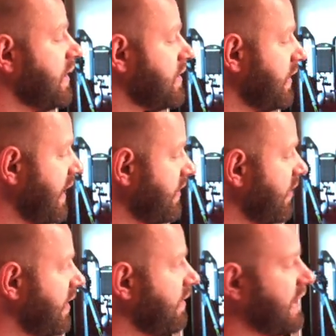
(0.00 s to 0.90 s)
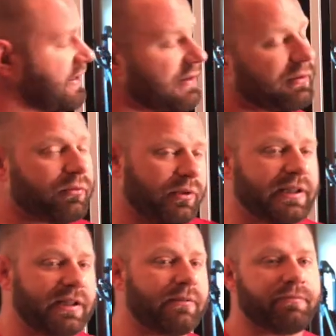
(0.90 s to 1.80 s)
So that's one of the reasons that we
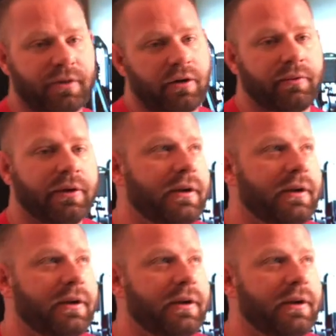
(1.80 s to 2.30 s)
really, you know,